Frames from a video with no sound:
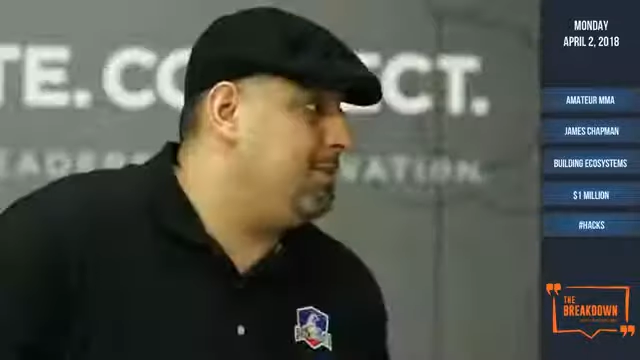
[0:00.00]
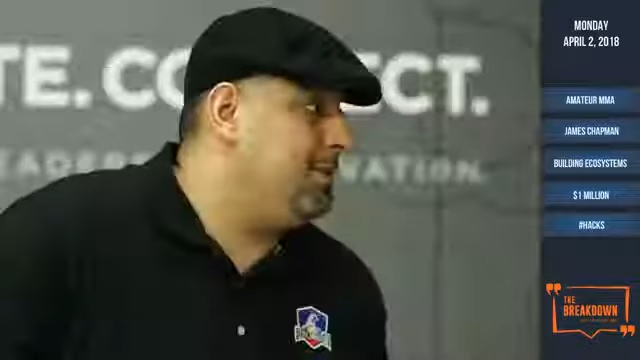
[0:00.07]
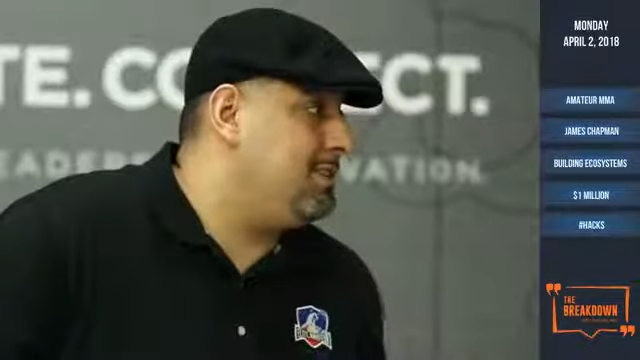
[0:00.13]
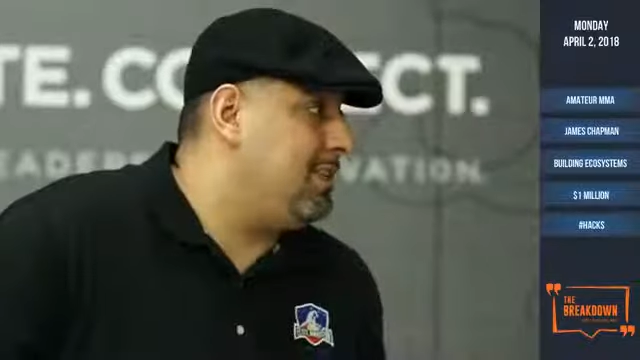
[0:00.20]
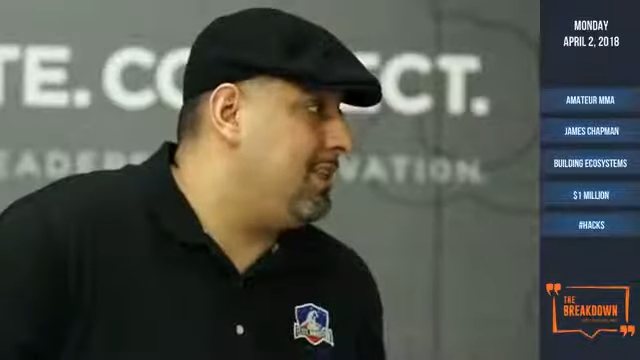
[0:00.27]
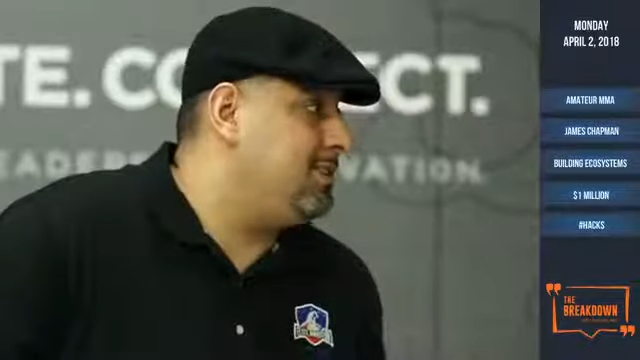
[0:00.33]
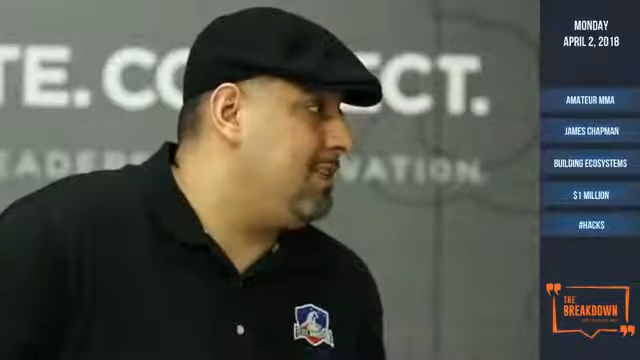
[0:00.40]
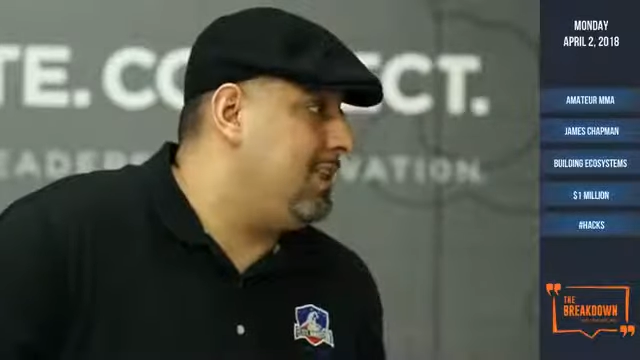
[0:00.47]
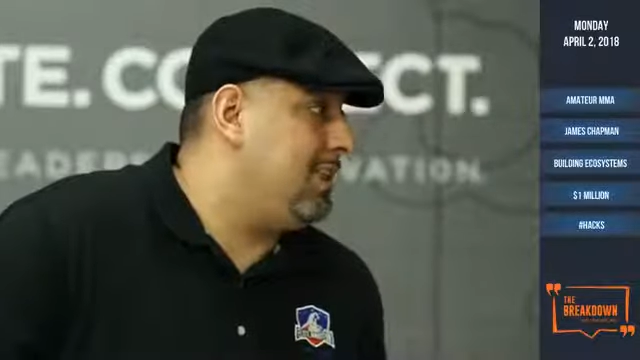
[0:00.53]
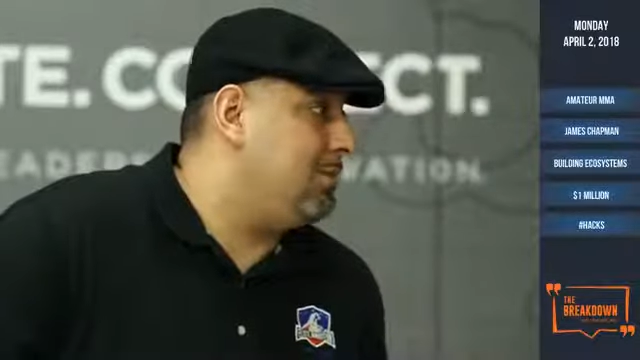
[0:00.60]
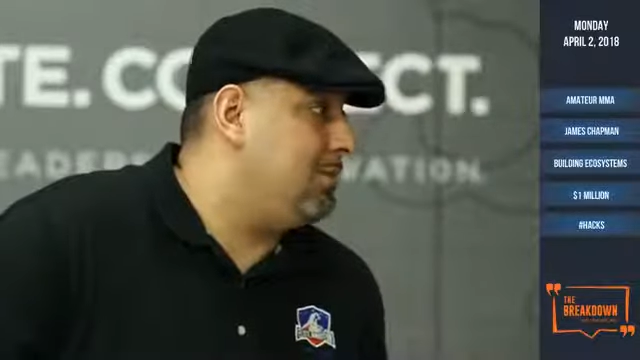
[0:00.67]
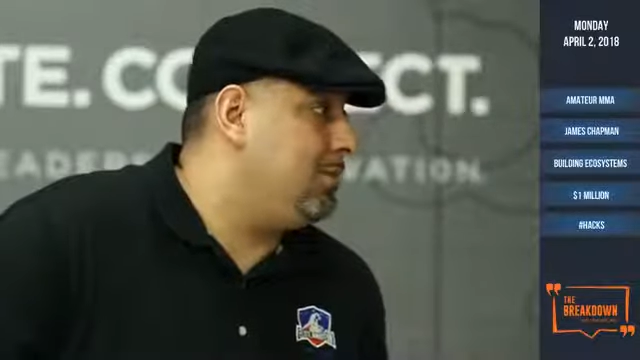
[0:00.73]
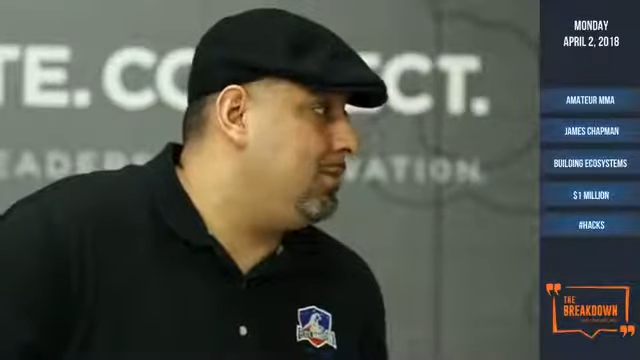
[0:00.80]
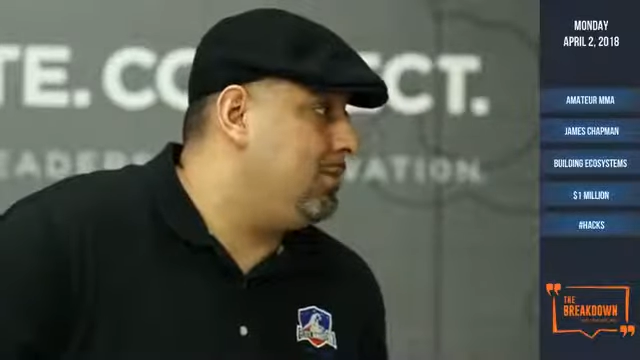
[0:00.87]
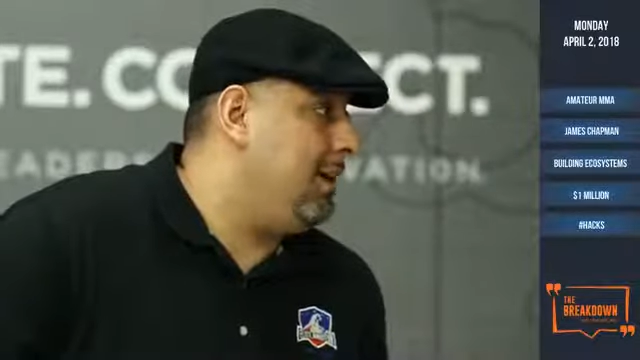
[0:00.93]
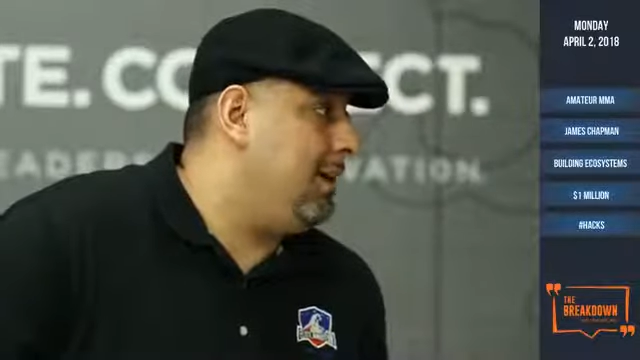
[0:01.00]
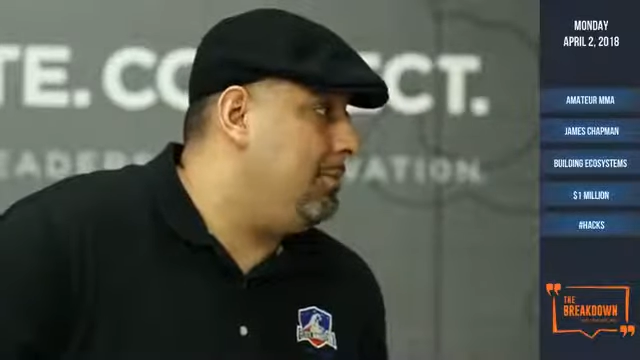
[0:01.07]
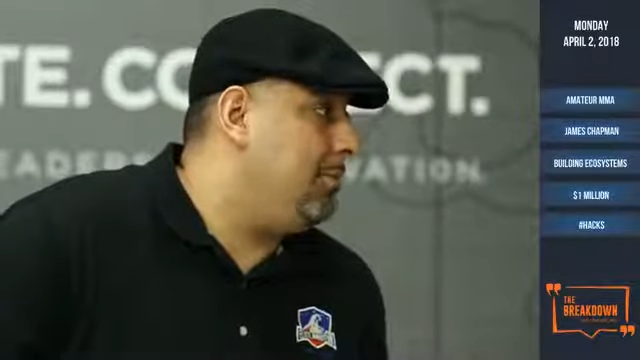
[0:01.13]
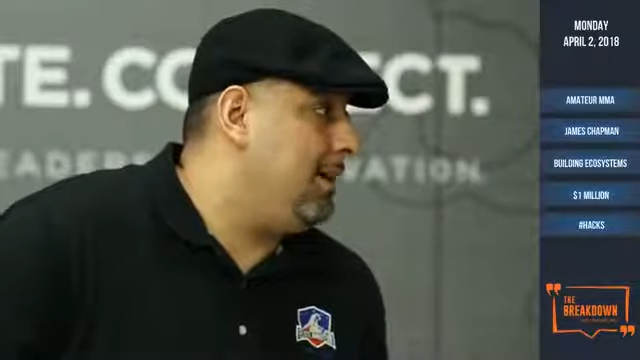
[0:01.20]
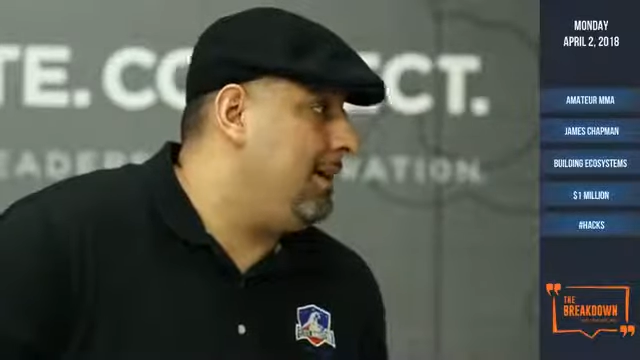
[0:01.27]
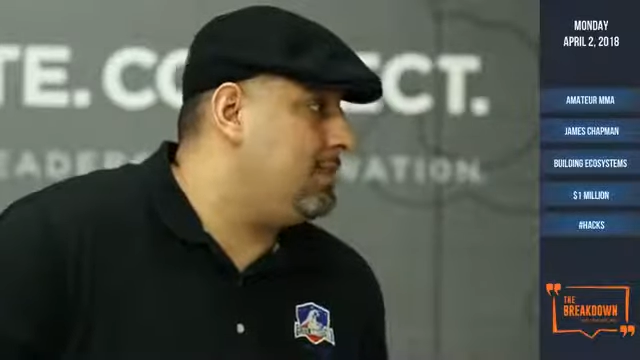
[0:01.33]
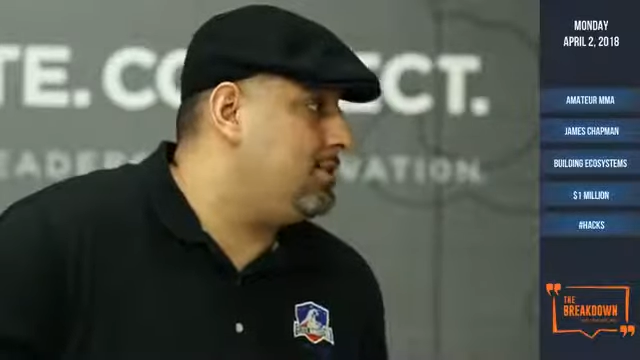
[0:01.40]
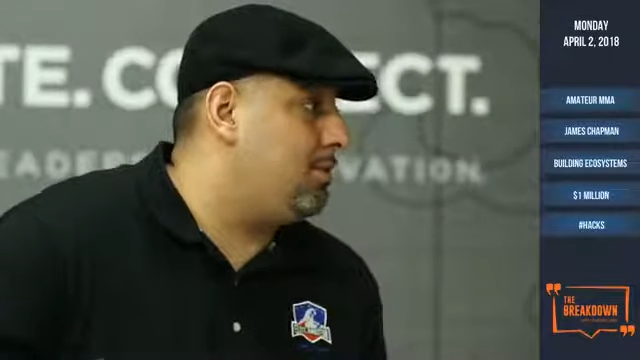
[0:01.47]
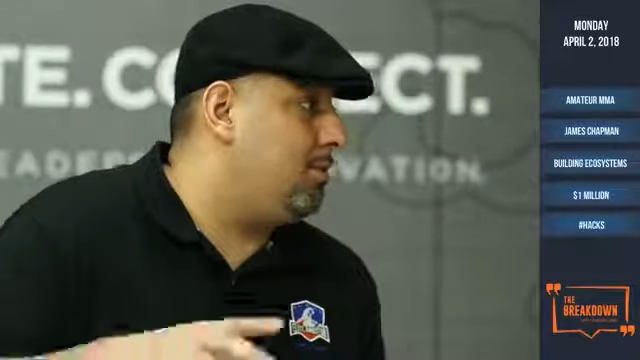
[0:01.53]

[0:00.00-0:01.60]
sounds a lot like boot camp, minus the